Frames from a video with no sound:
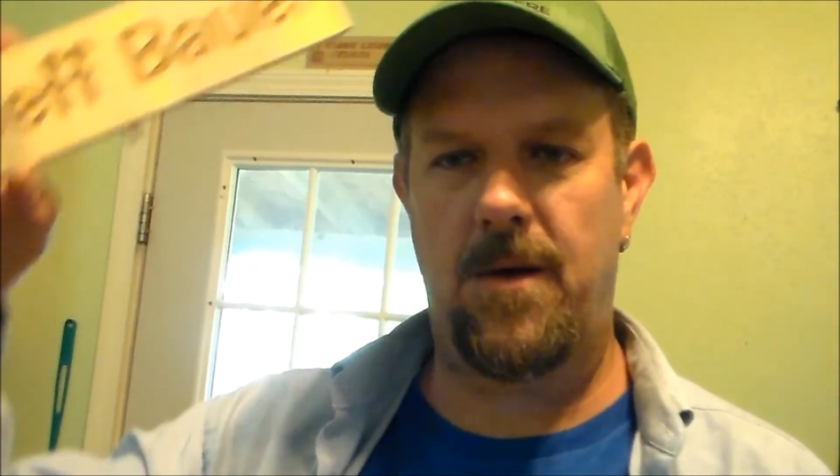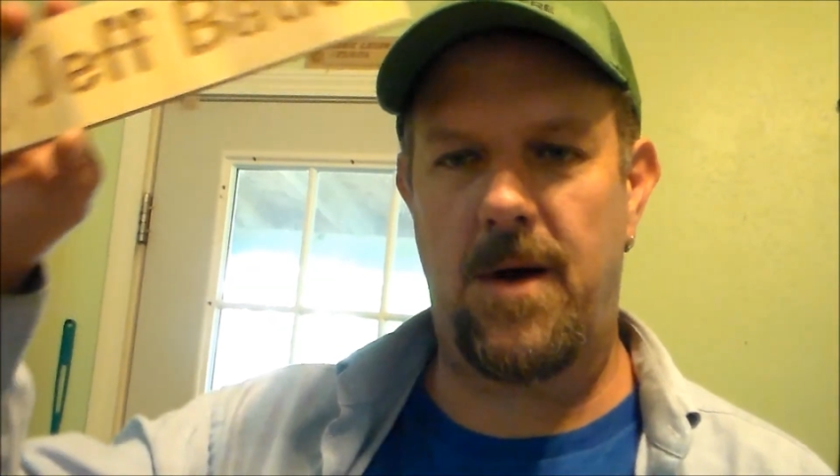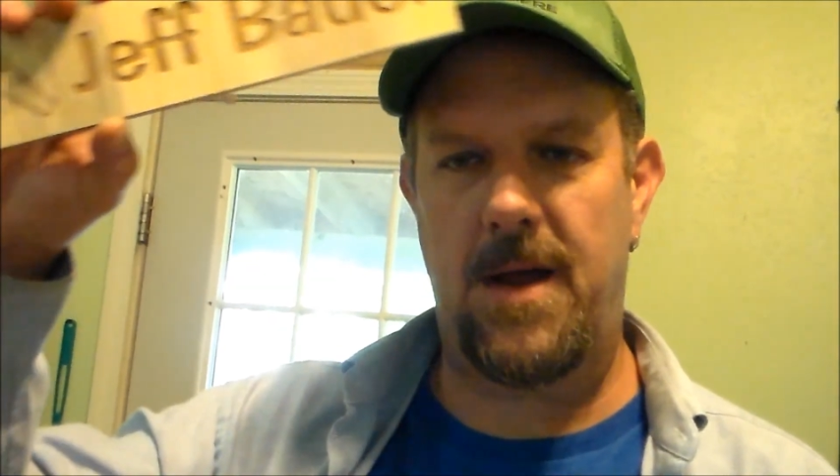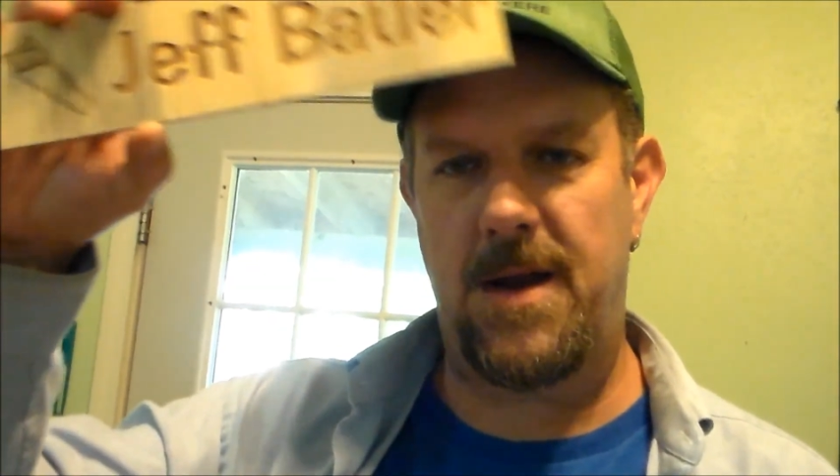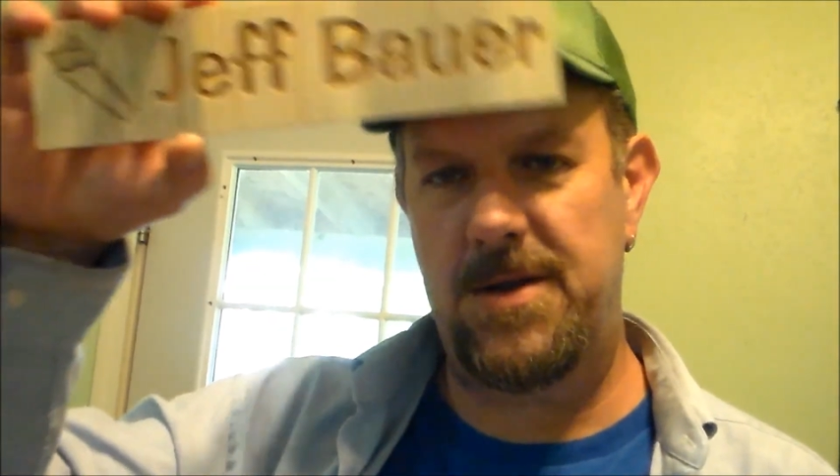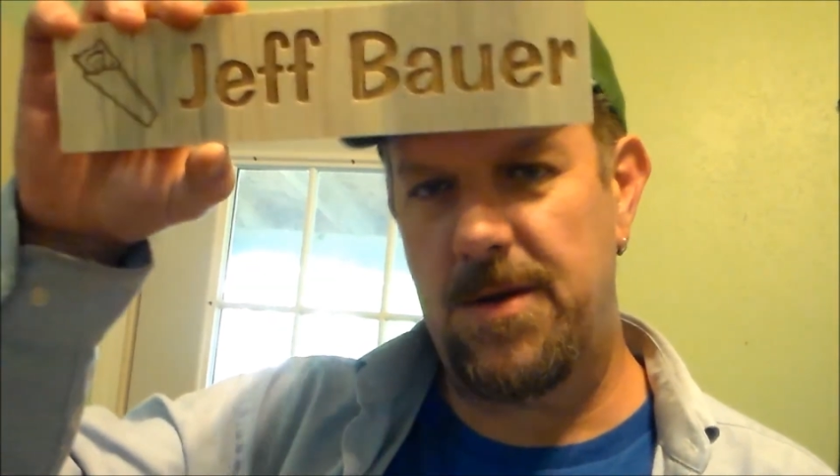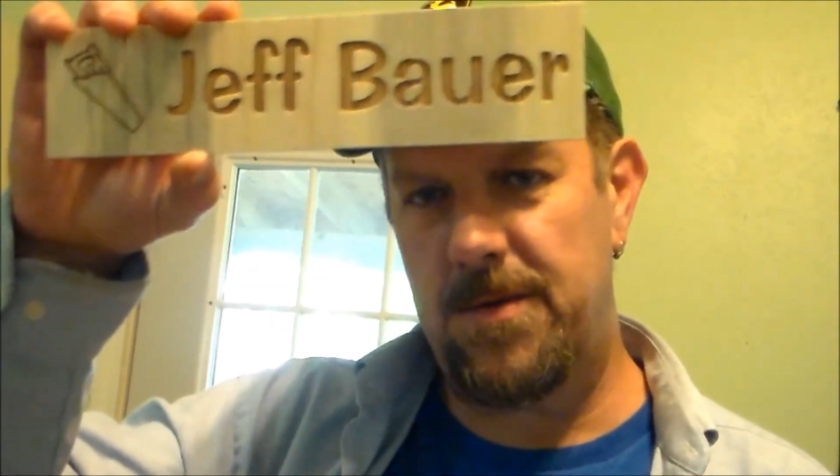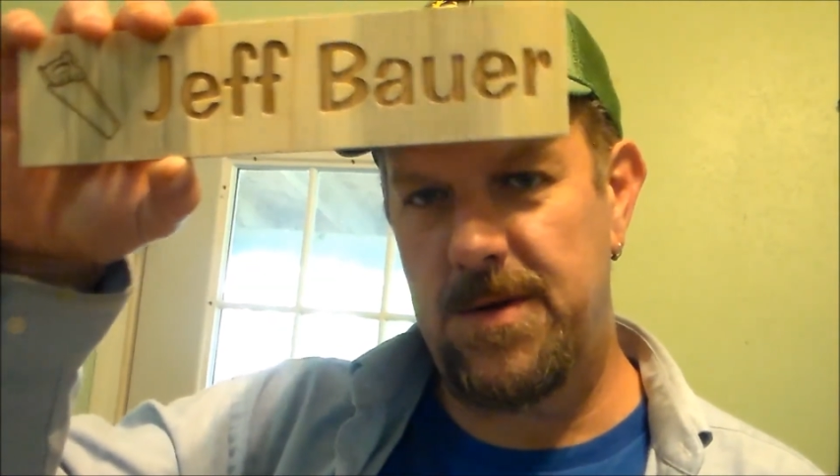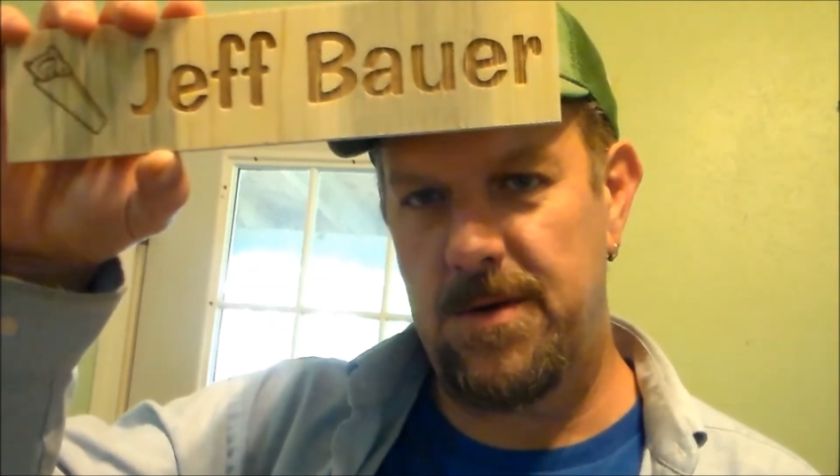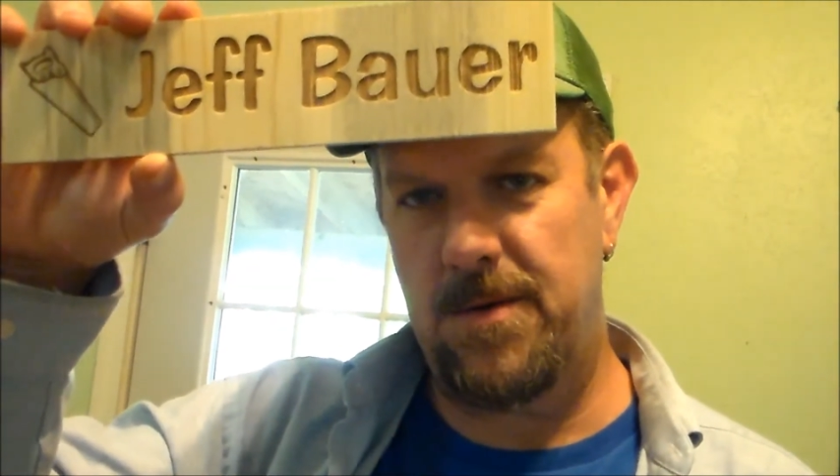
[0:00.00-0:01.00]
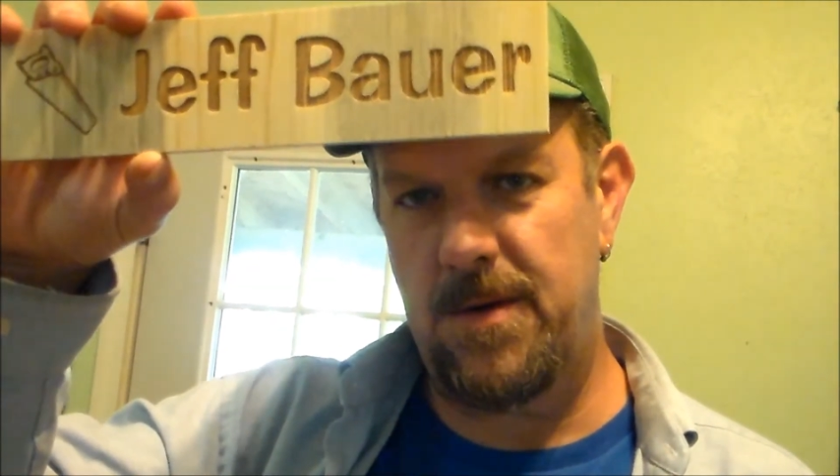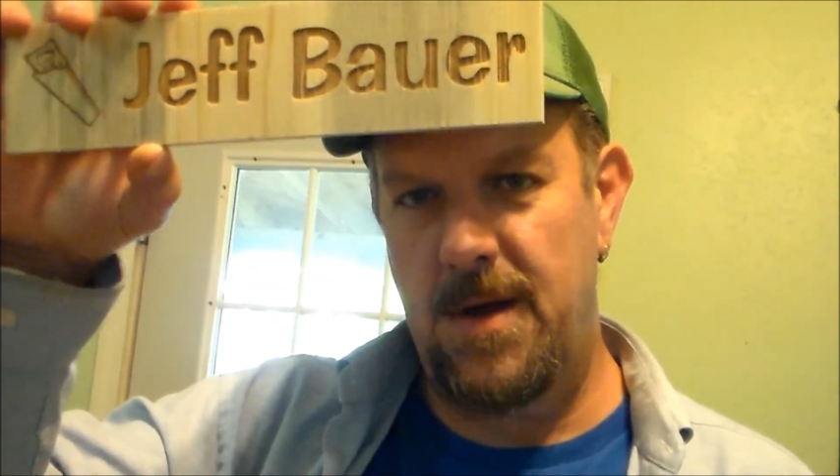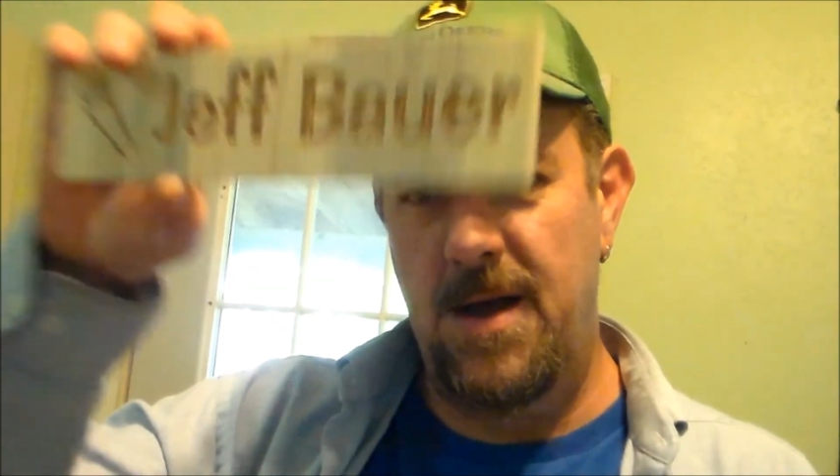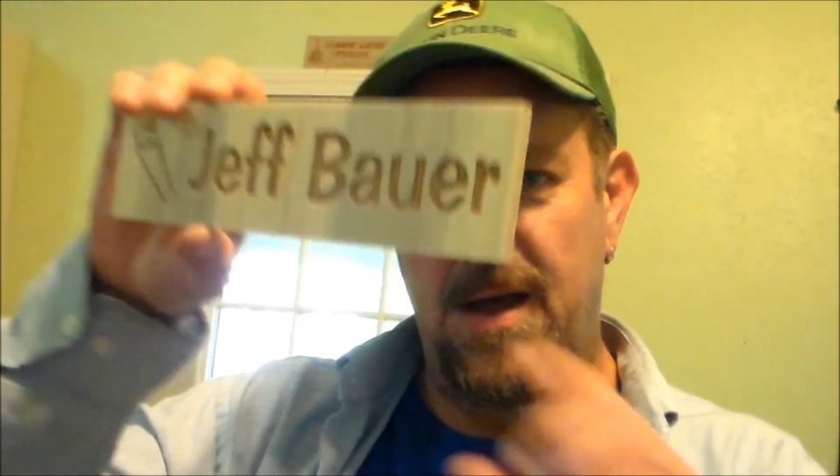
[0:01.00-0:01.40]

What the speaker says: Alright, I showed you